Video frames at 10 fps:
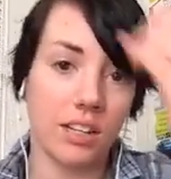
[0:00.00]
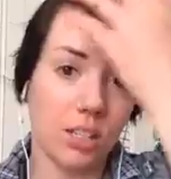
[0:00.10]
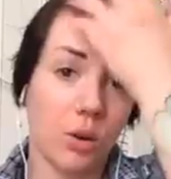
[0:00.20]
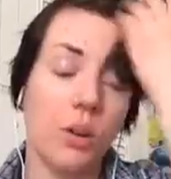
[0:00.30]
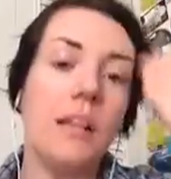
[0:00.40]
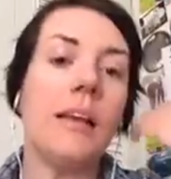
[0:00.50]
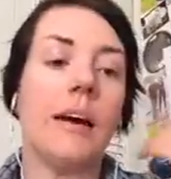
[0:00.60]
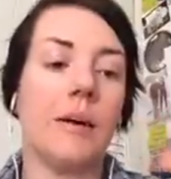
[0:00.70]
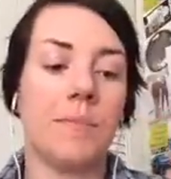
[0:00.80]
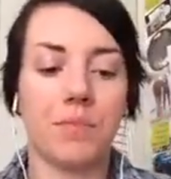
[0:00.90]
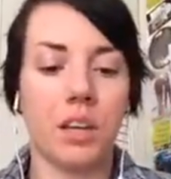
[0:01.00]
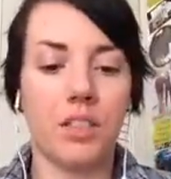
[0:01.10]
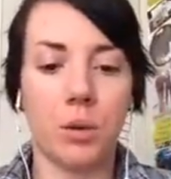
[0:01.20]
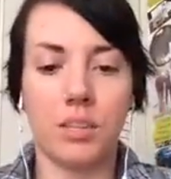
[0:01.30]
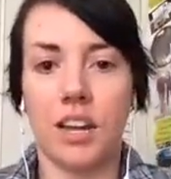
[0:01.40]
So
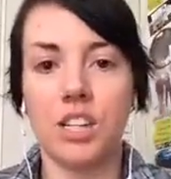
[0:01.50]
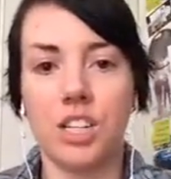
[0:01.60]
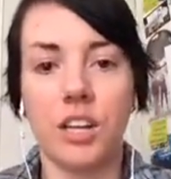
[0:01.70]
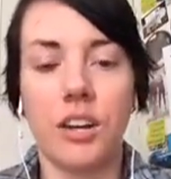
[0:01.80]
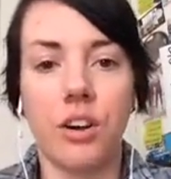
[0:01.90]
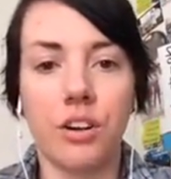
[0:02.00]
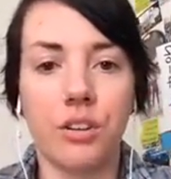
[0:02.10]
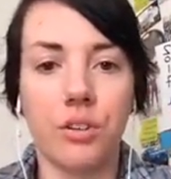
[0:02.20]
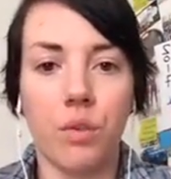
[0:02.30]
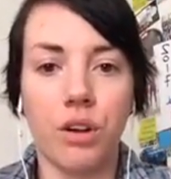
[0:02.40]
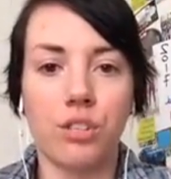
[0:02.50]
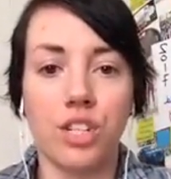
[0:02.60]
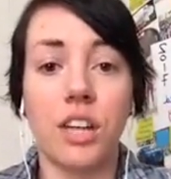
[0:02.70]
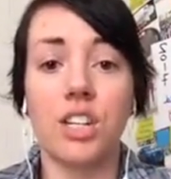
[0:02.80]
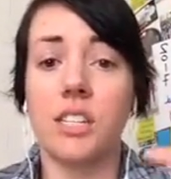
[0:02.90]
there was actually an article in Writer's
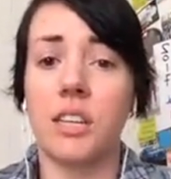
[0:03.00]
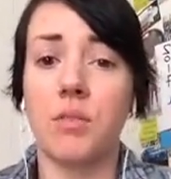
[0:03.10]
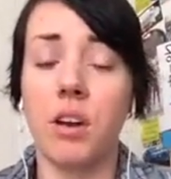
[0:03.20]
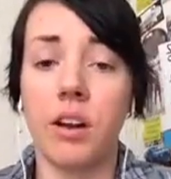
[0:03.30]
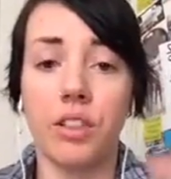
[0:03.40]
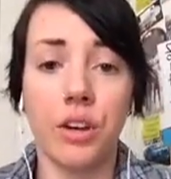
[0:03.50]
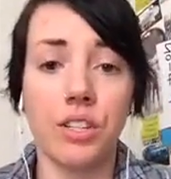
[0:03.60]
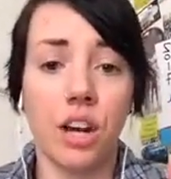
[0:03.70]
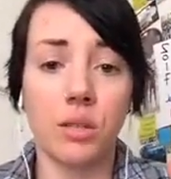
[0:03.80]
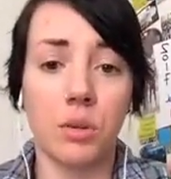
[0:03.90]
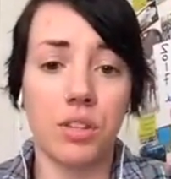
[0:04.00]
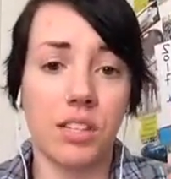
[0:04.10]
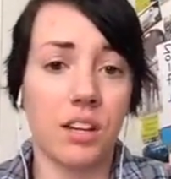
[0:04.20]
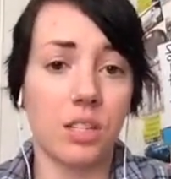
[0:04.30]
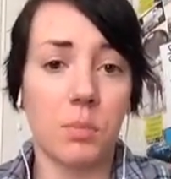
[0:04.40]
Digest, and Larry talked about this
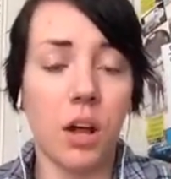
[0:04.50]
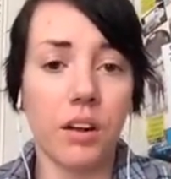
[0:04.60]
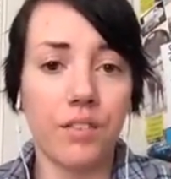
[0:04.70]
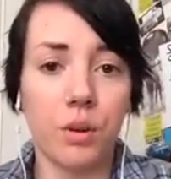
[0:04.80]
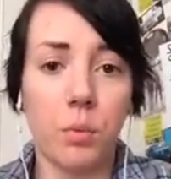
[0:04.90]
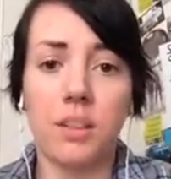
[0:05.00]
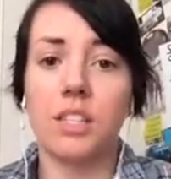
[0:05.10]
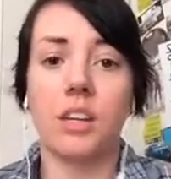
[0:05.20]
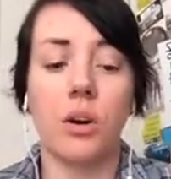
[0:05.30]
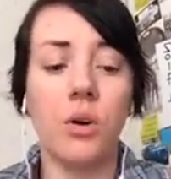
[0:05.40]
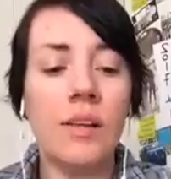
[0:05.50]
on his blog a few months ago.